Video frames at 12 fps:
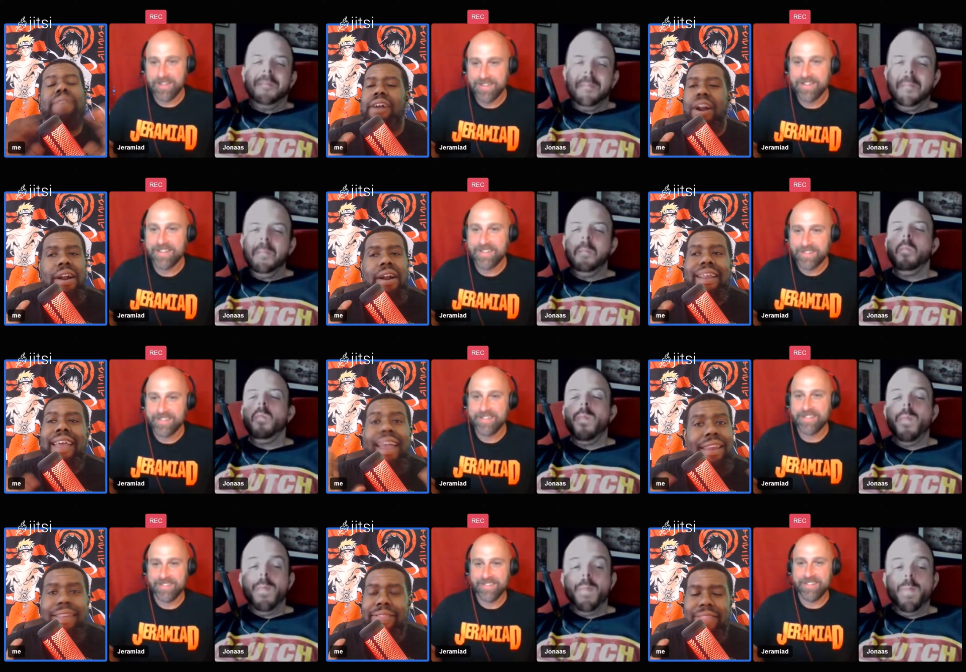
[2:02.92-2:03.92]
Speaker 1: heard
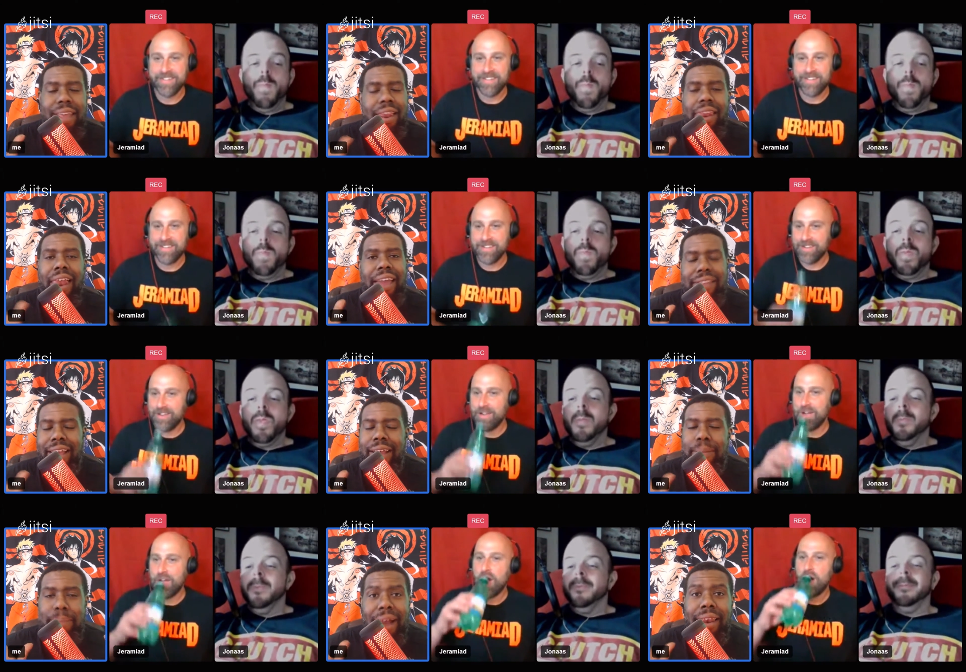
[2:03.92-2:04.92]
anything like that in
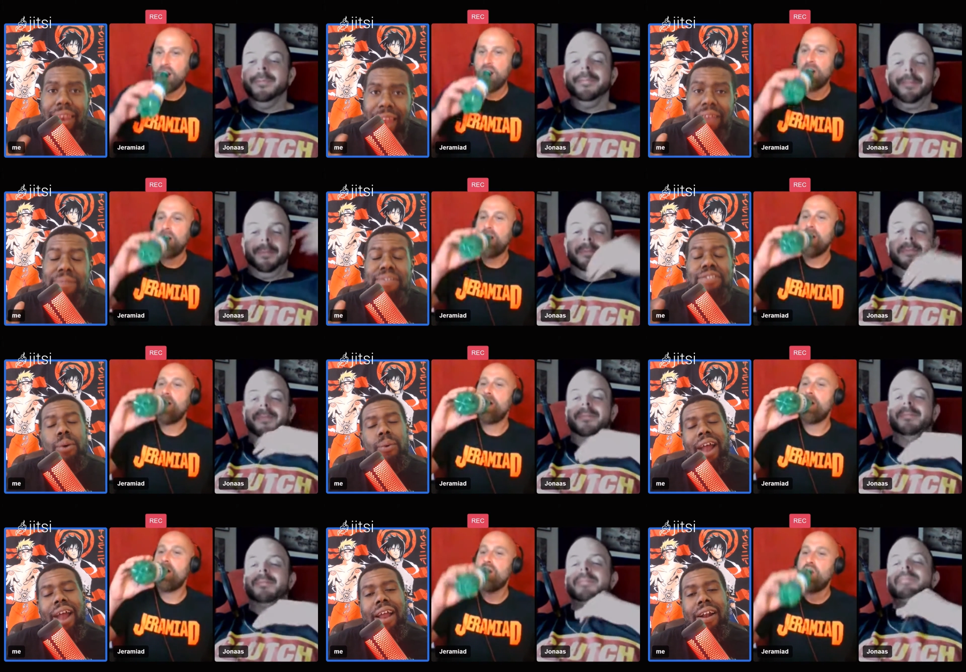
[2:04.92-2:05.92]
my life. So when
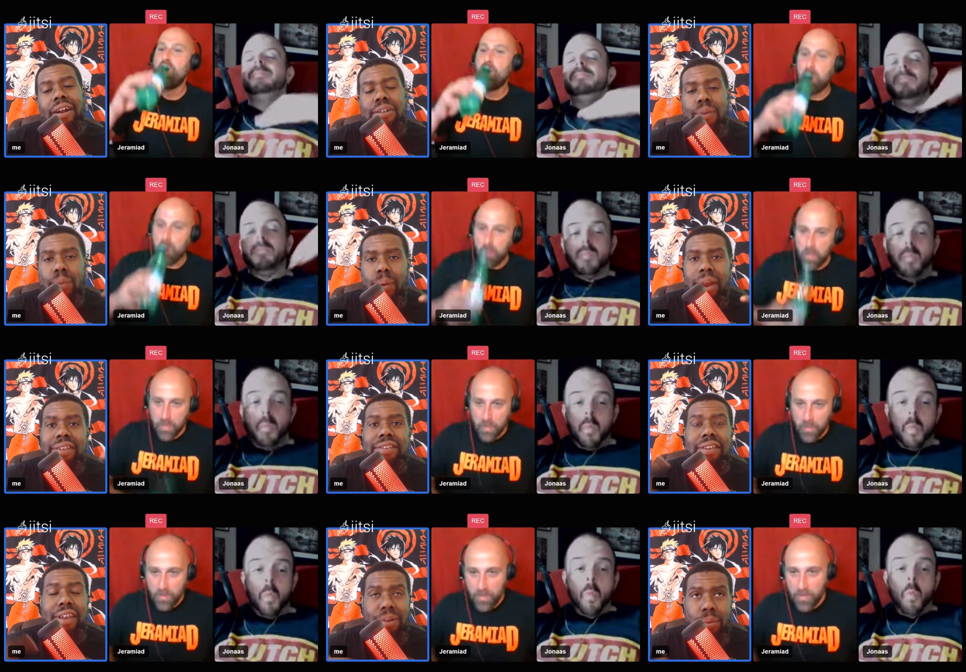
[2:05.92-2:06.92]
I heard "Crazy"
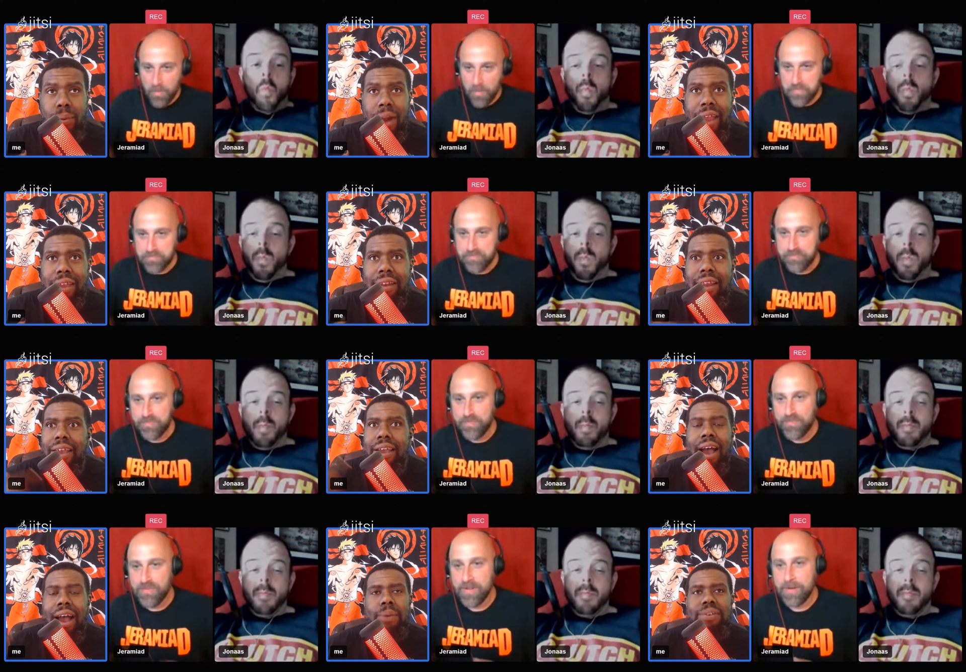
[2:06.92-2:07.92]
and "Crying,"
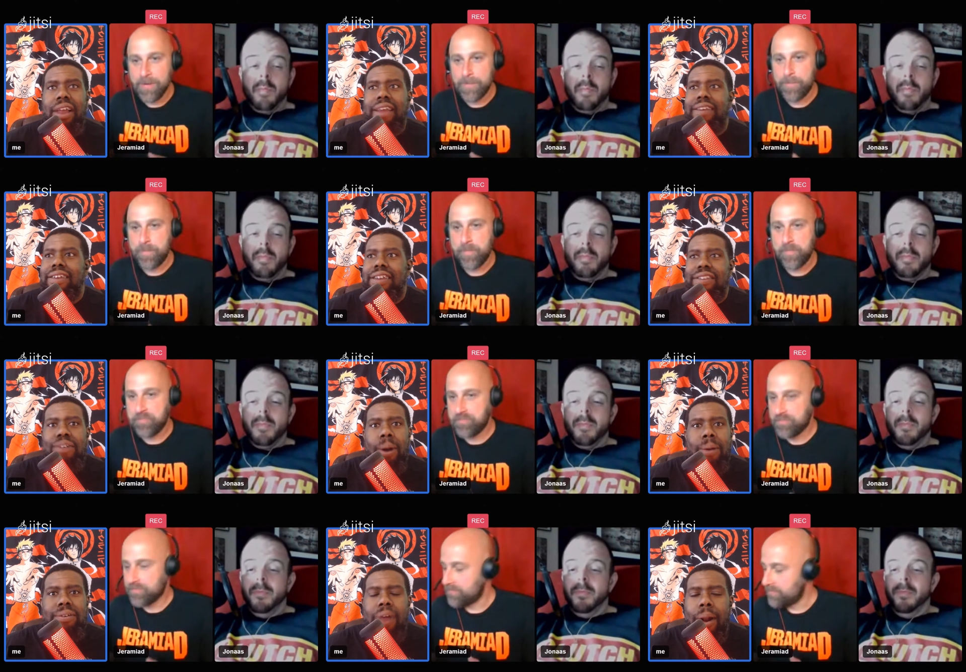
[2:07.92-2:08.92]
I was like, these
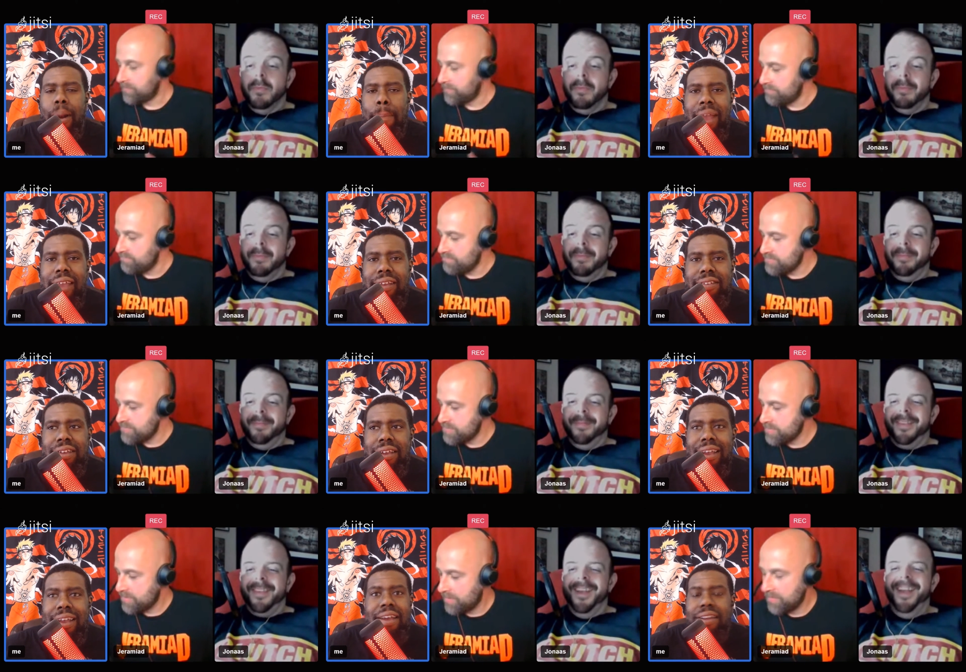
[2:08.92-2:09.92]
songs are amazing.
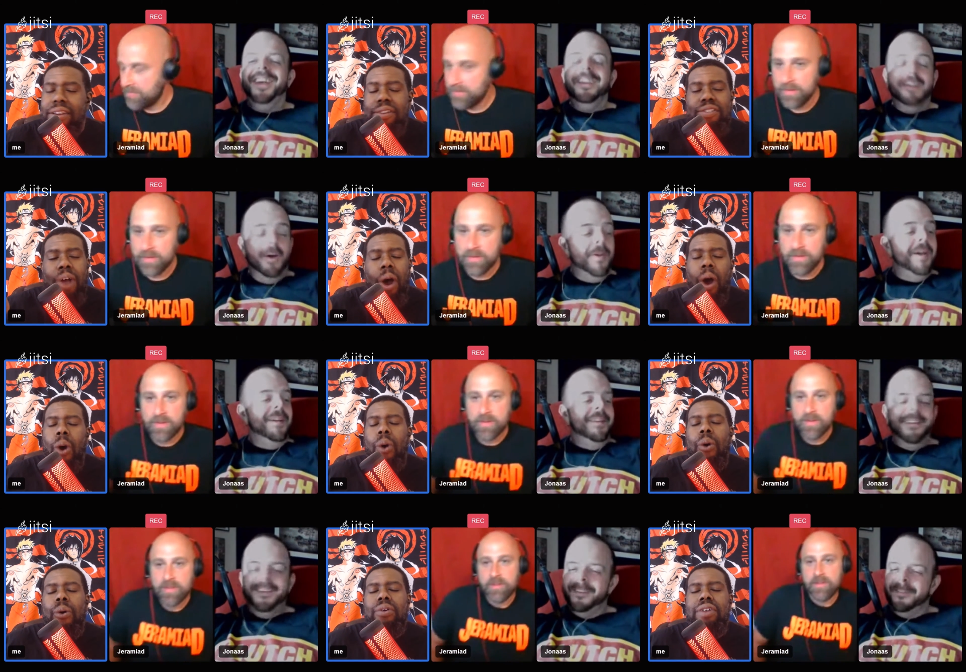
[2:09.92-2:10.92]
There's a okay.
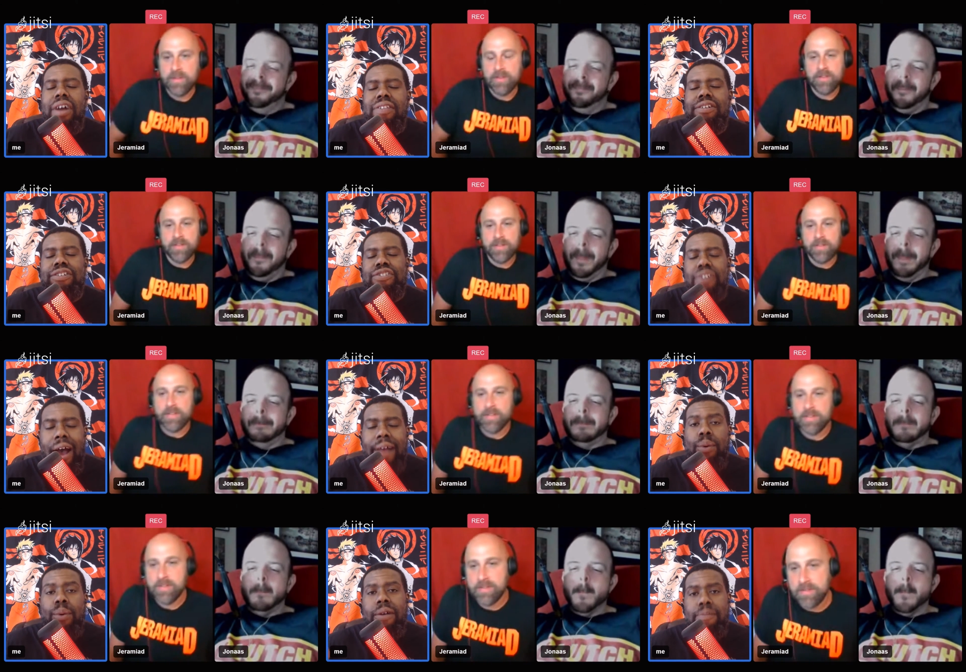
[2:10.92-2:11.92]
whole nother
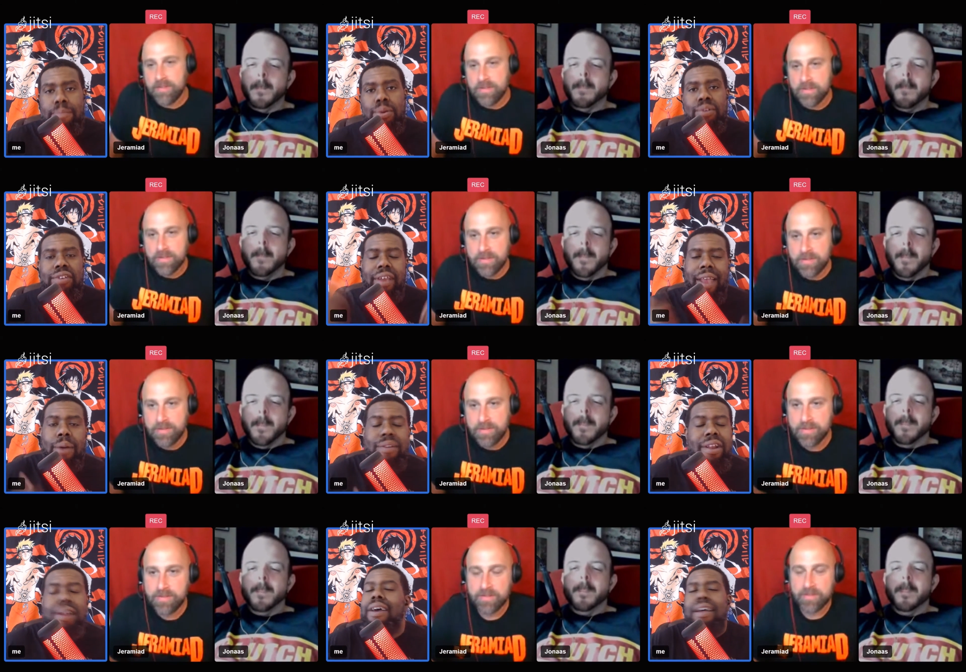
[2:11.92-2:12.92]
genre of music out
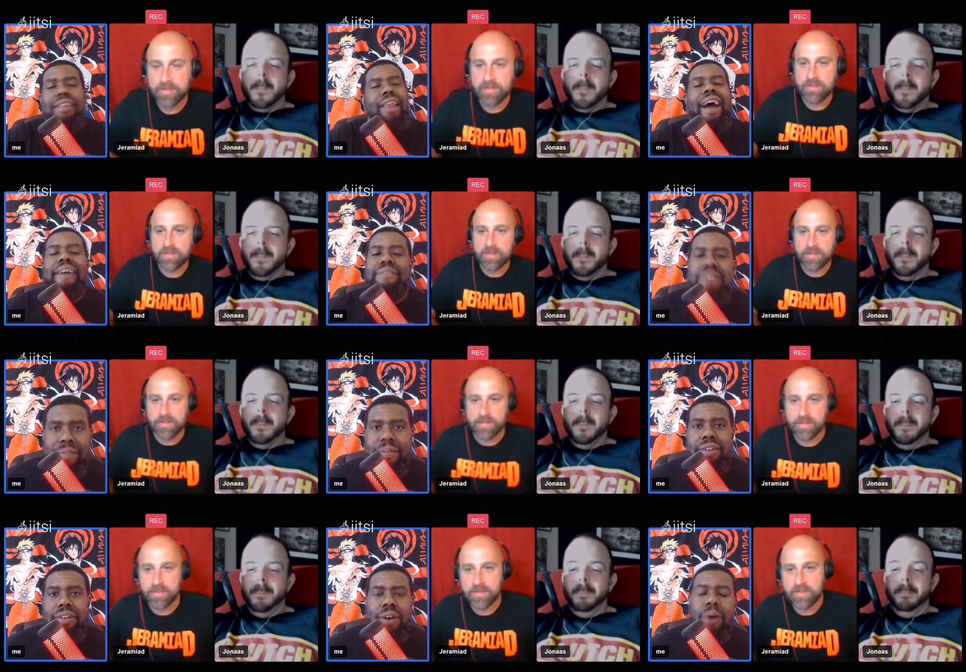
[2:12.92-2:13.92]
there that I've never
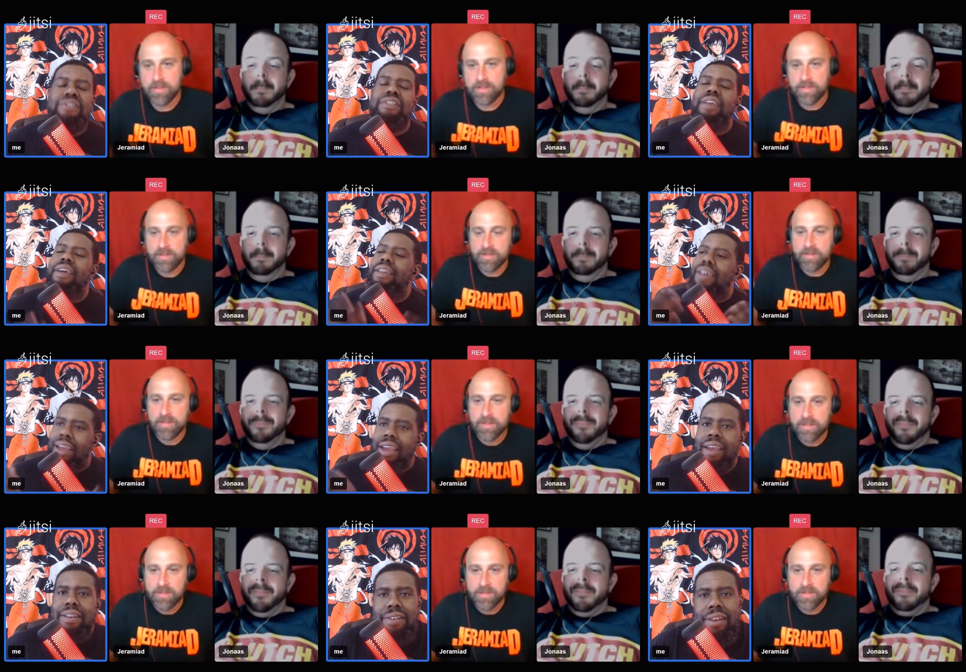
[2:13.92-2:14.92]
indulged in. And
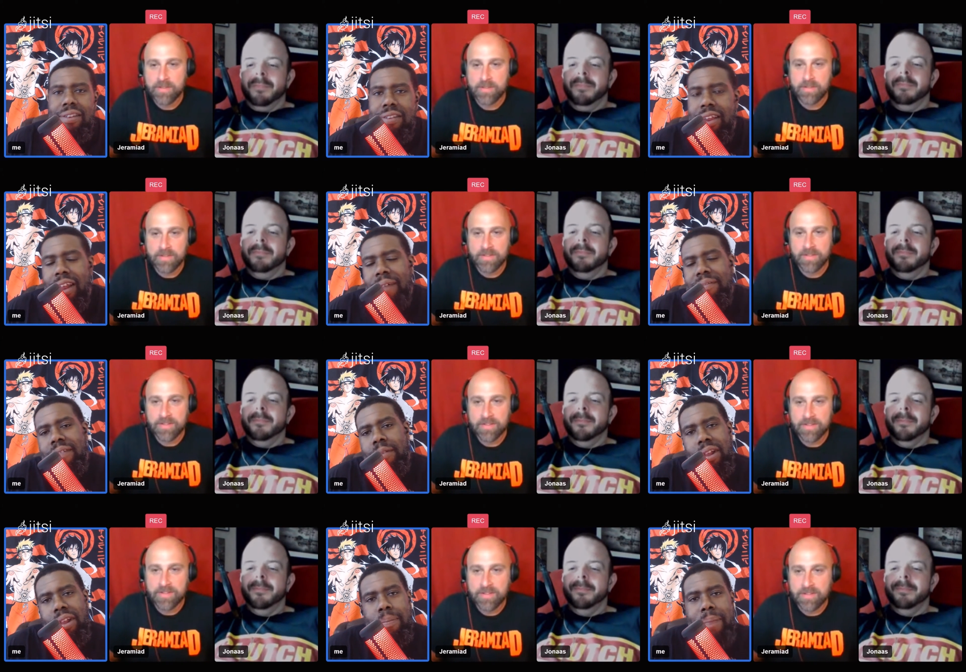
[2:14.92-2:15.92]
since then, I've never
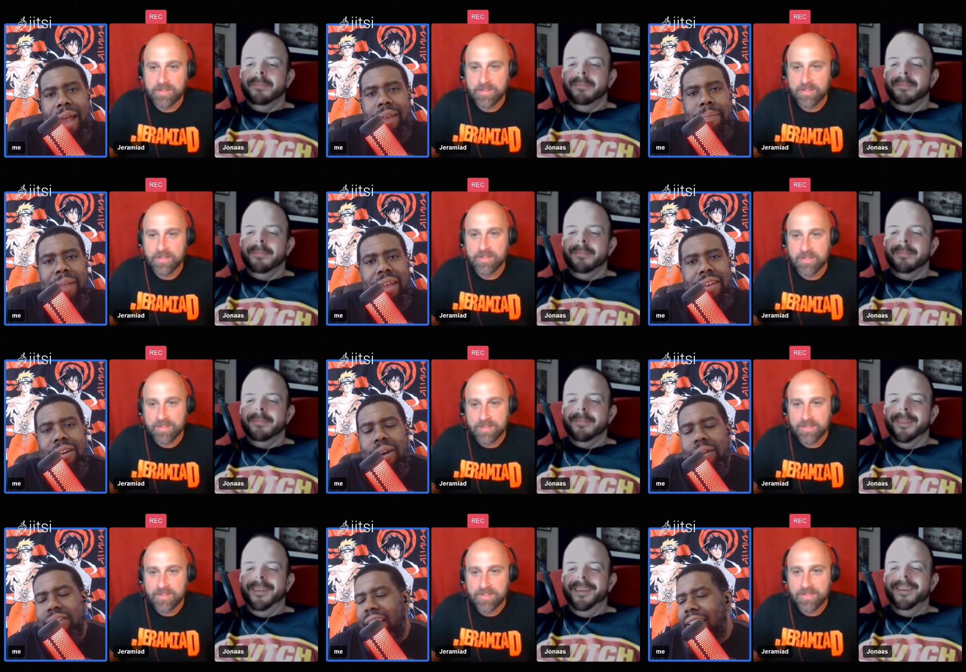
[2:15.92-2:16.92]
looked back, man. You know,
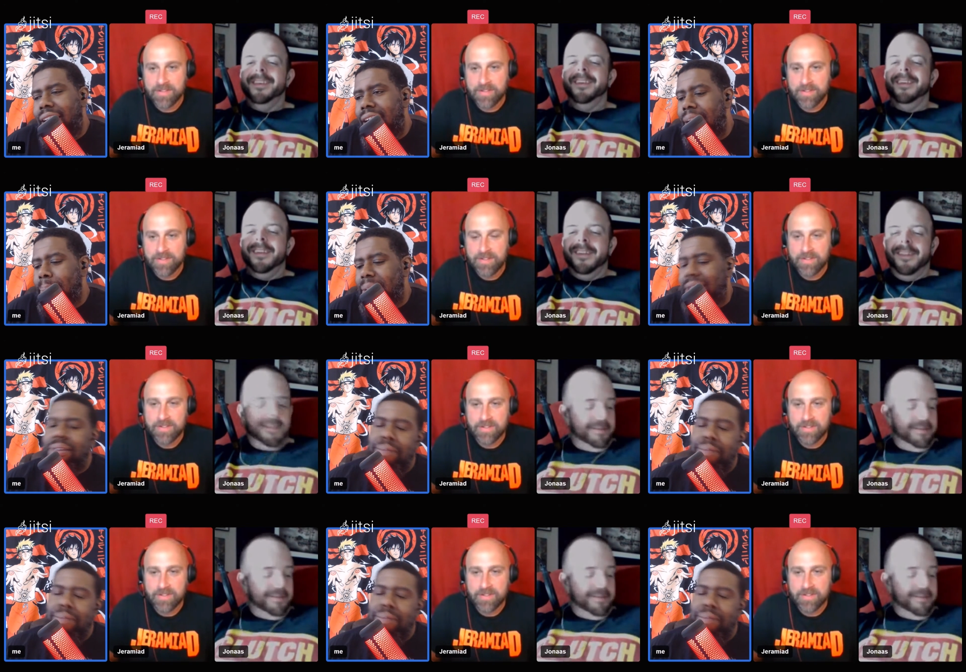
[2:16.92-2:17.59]
it's like, I, I mean,